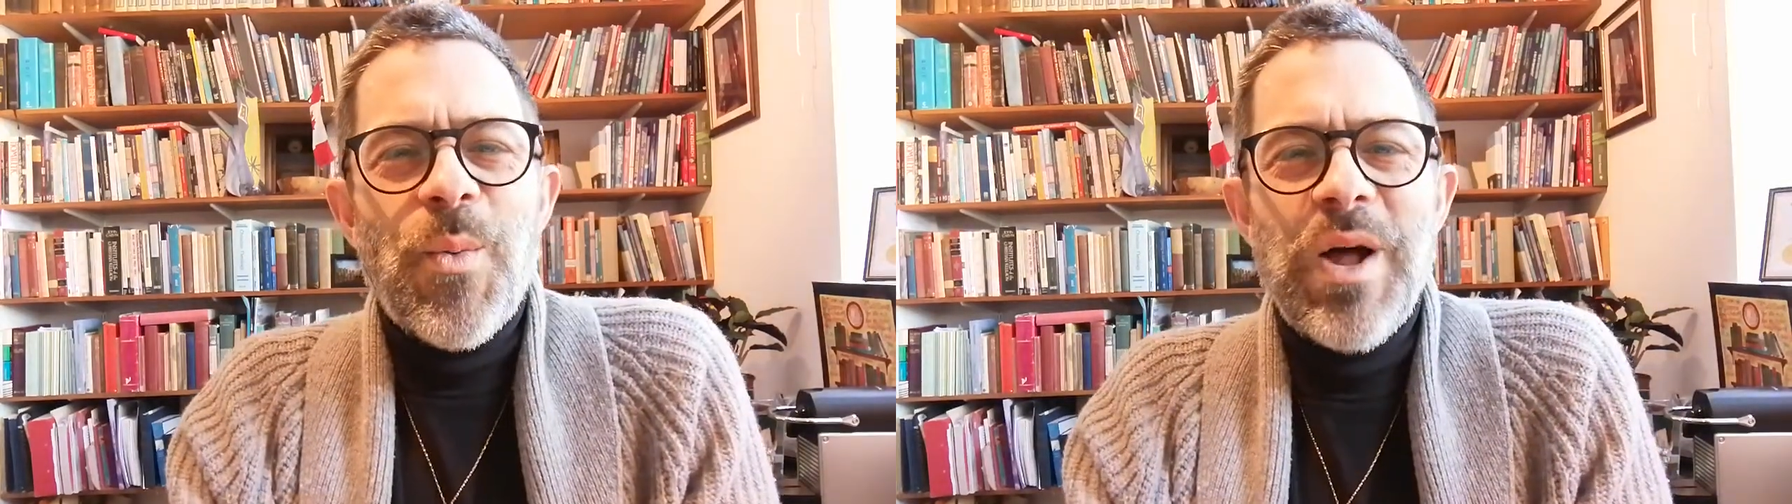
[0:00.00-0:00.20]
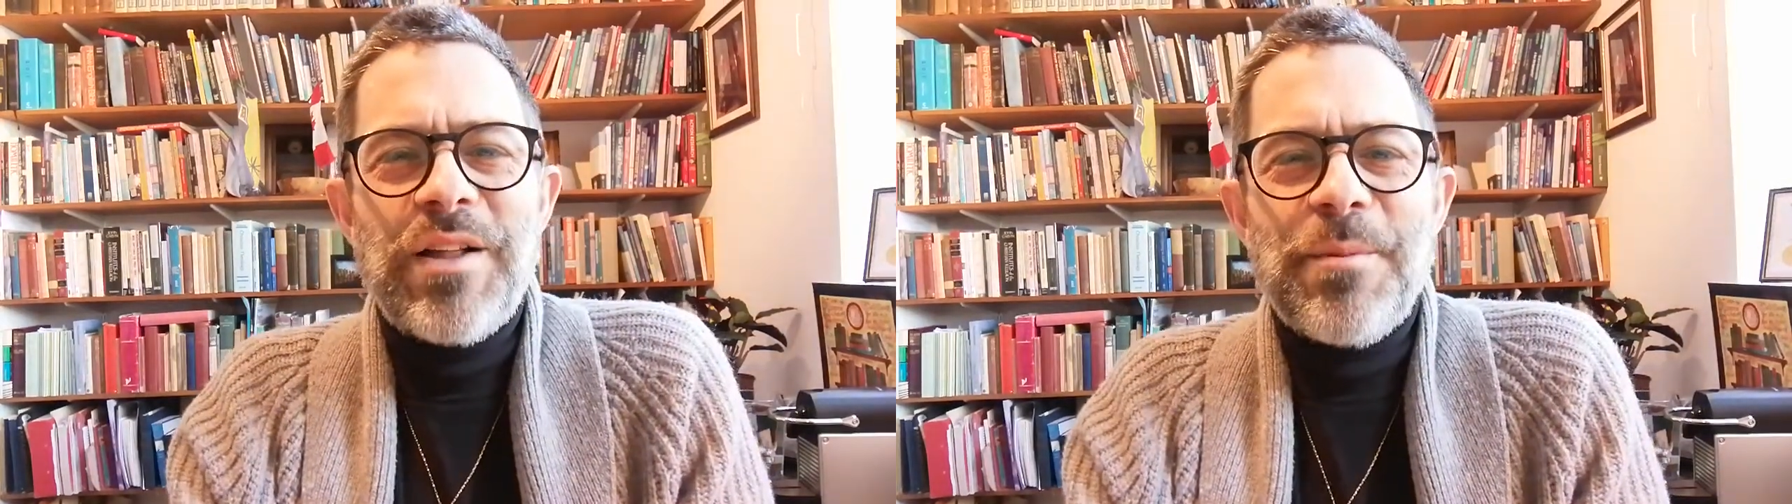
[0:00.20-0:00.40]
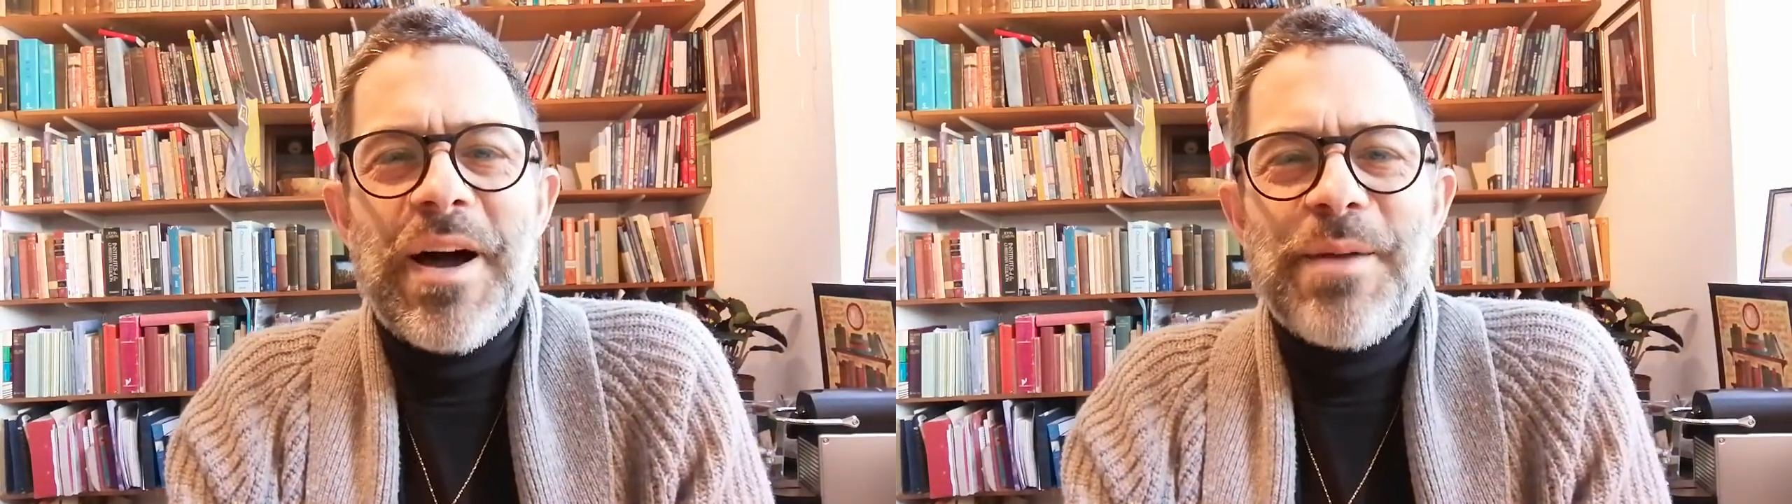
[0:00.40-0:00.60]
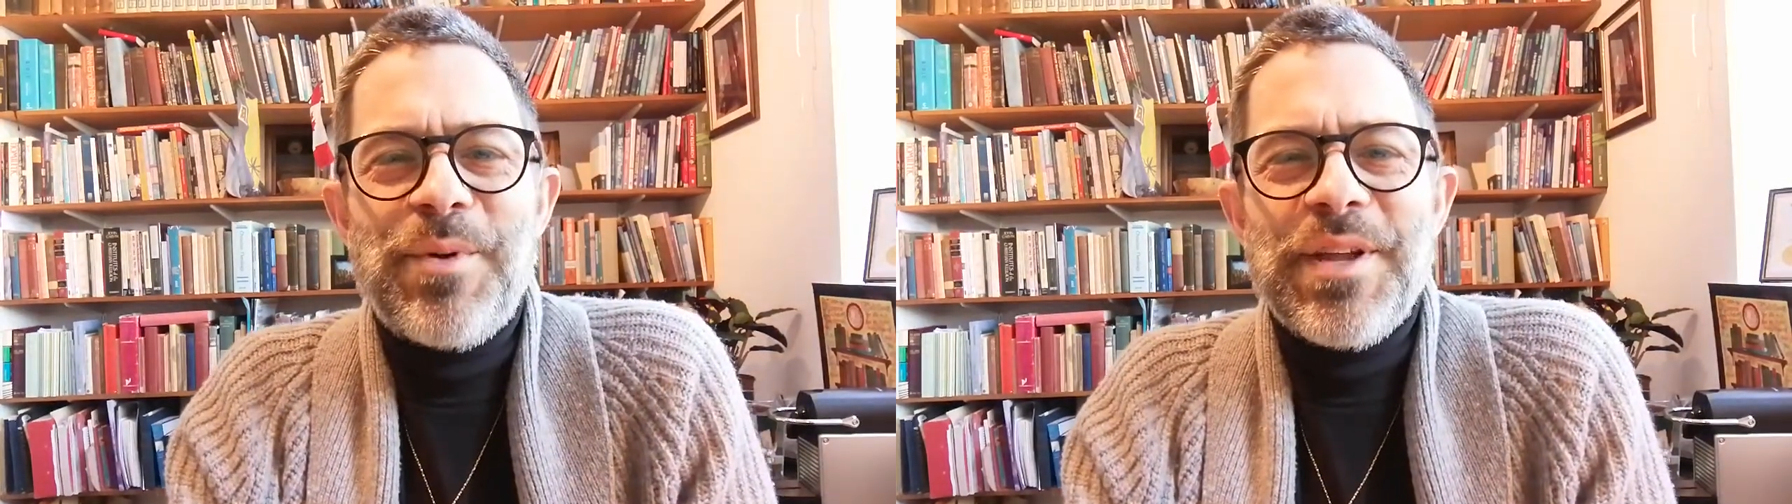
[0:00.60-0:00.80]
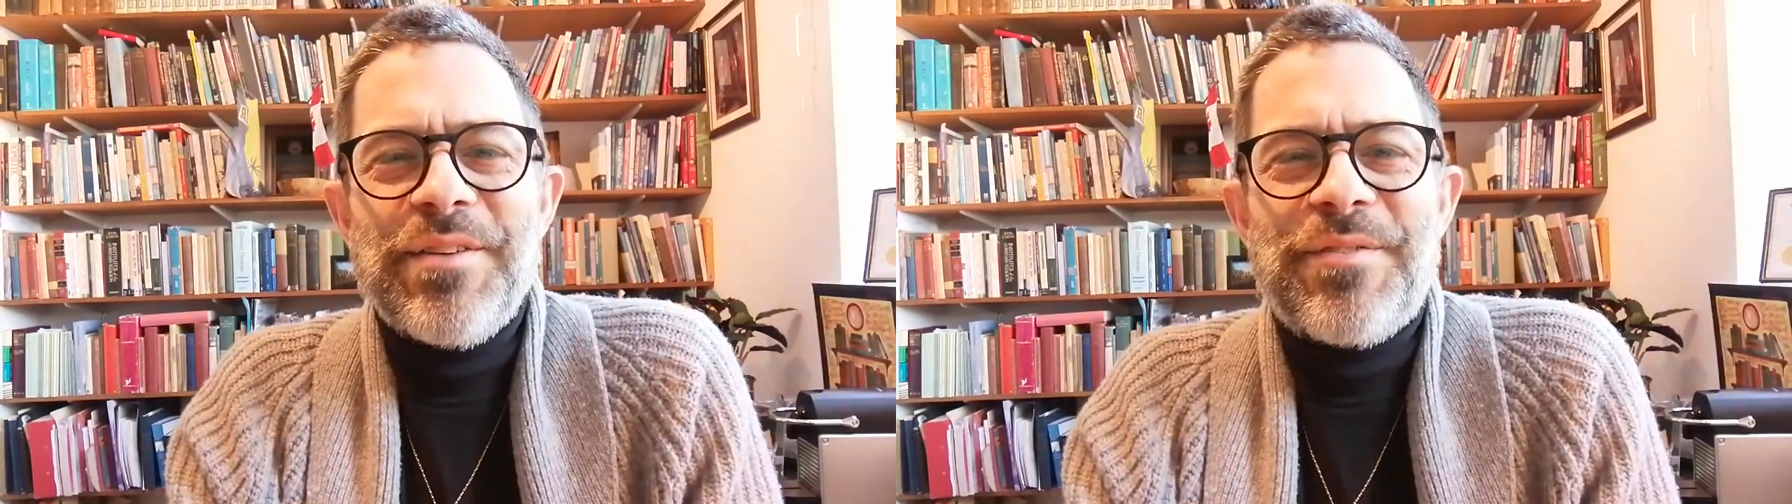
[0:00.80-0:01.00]
Welcome,
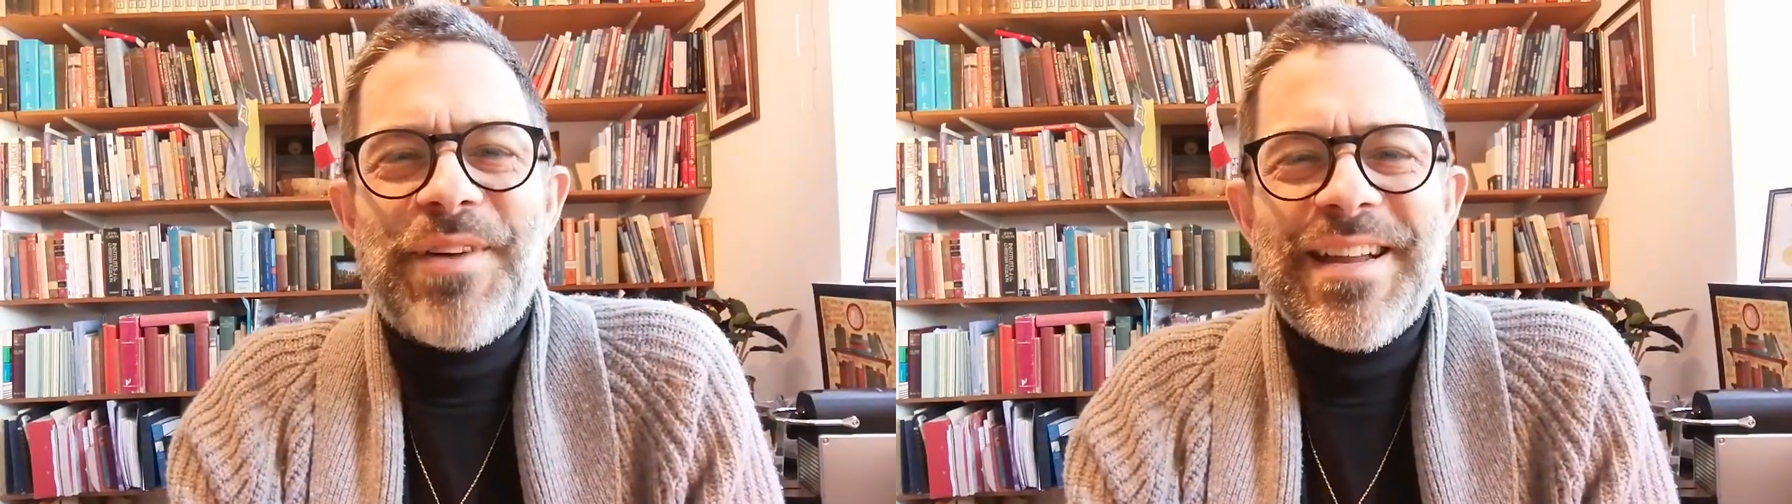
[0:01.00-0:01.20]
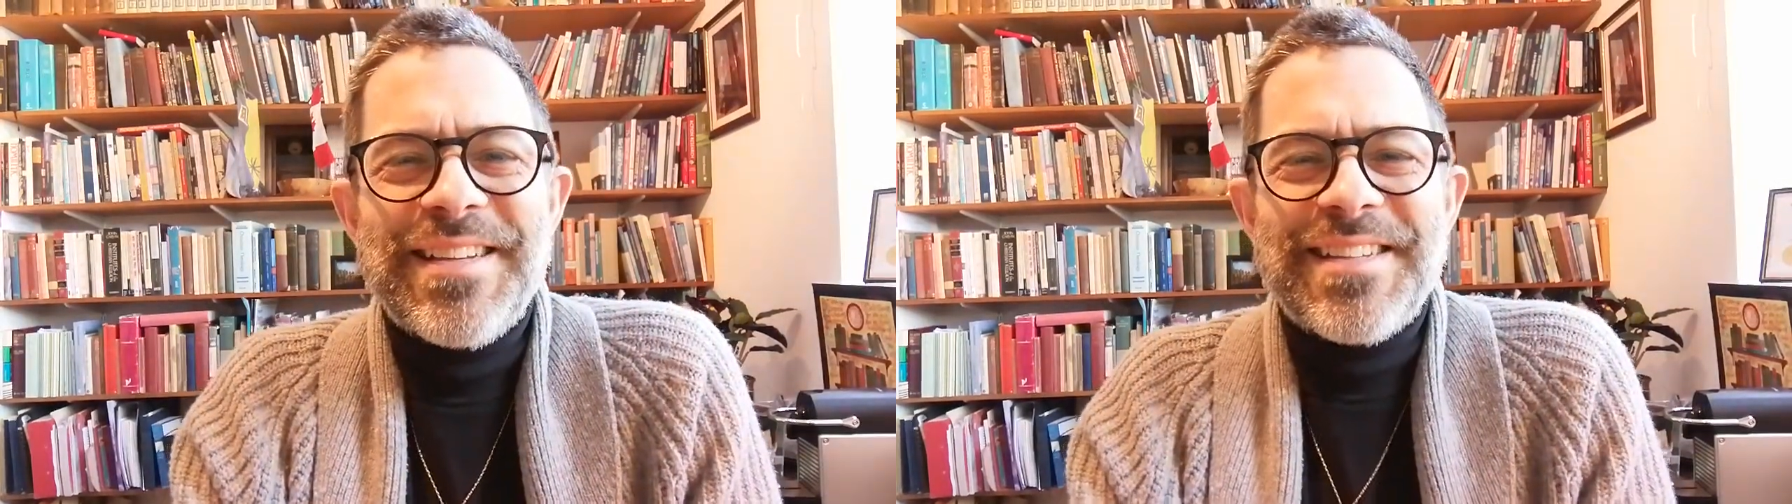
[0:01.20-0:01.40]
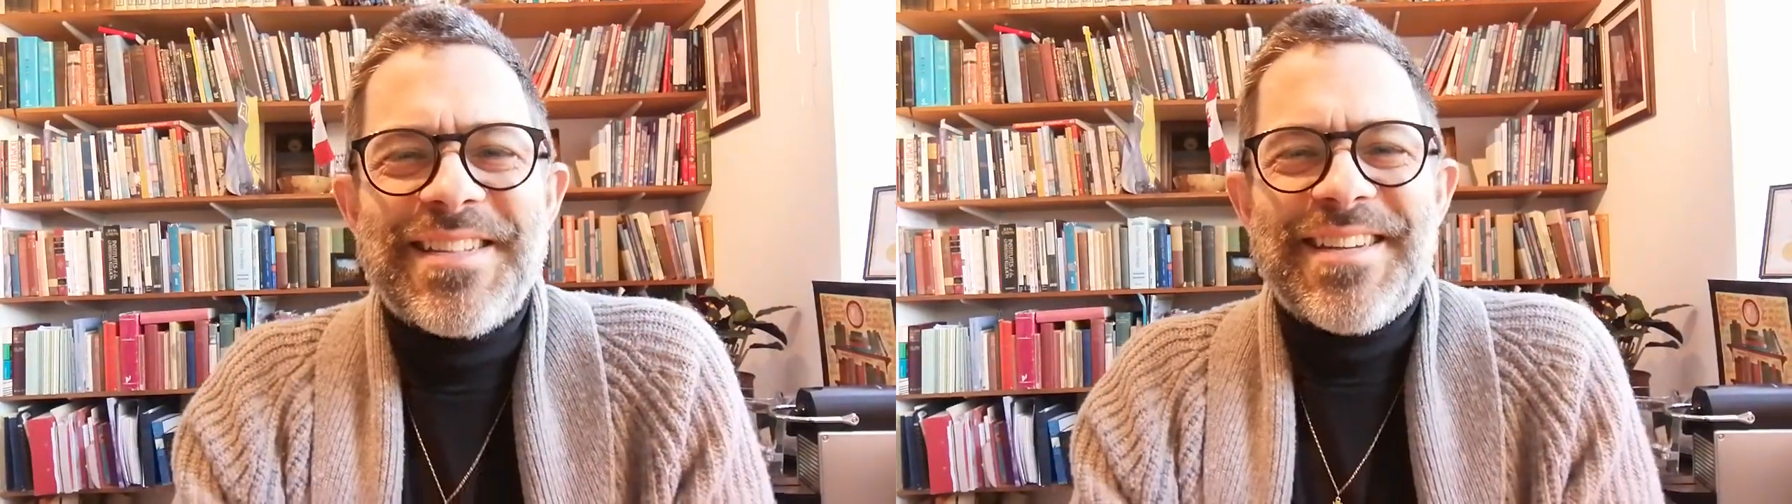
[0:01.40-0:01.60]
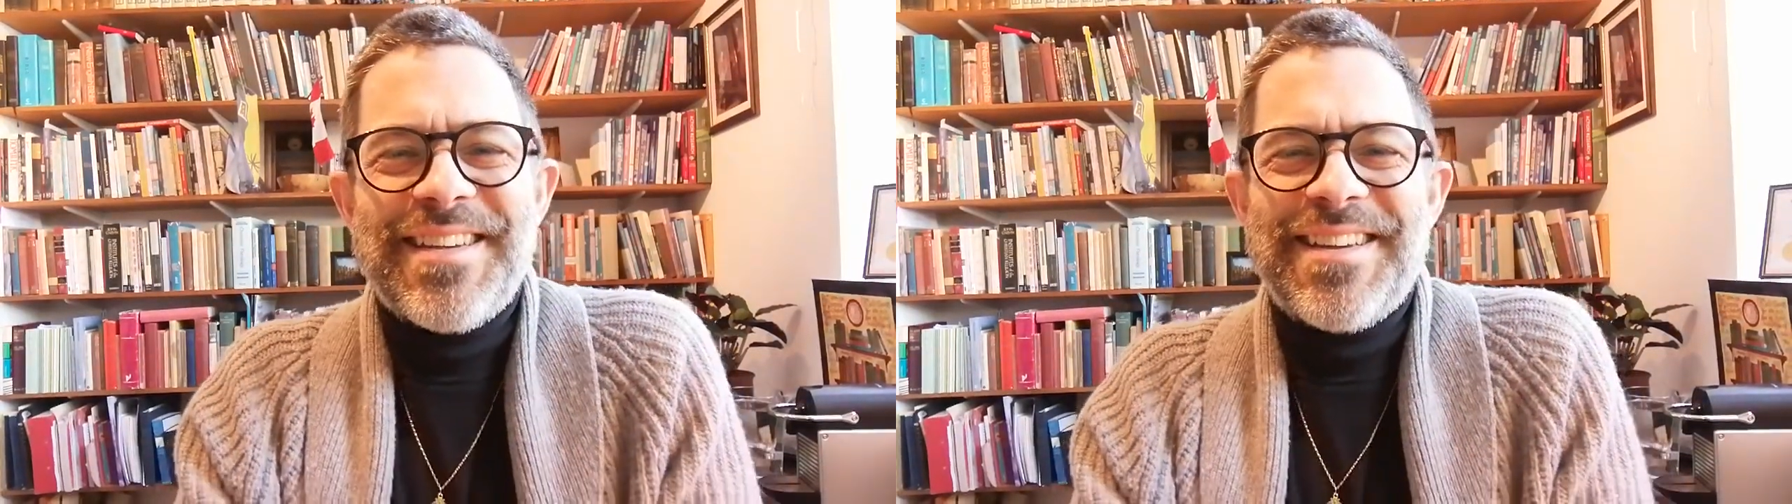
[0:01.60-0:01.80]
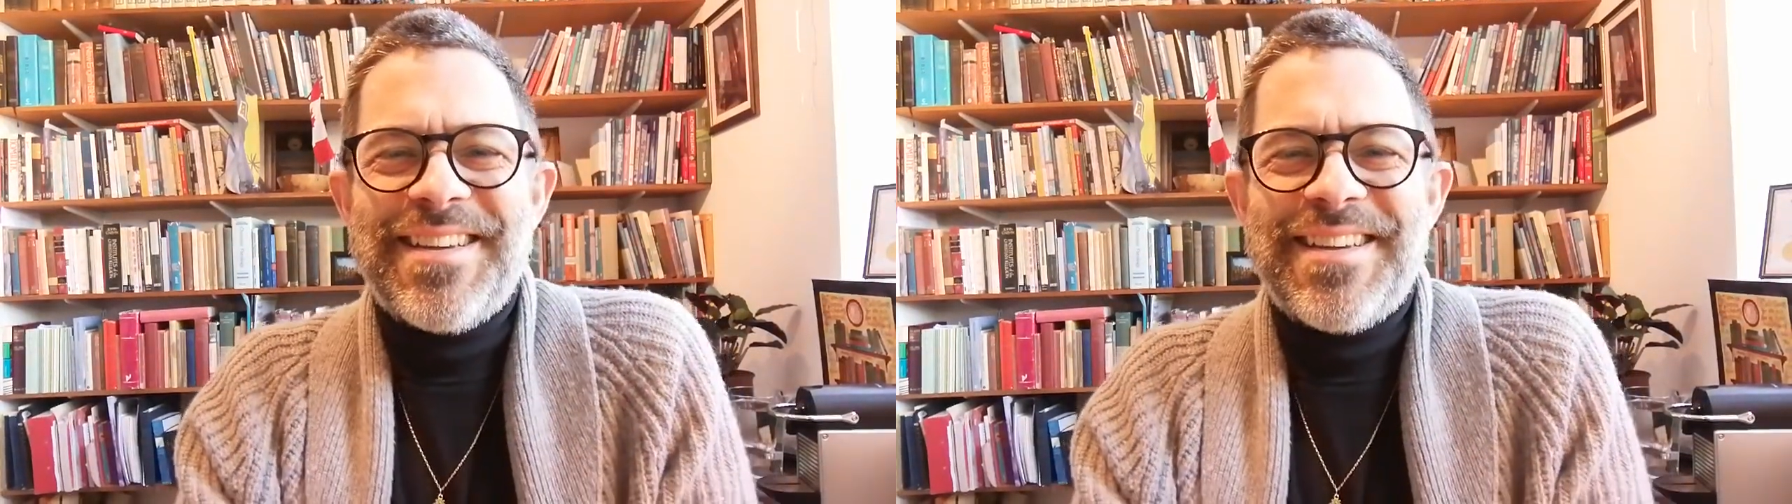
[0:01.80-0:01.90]
Hybrian friends.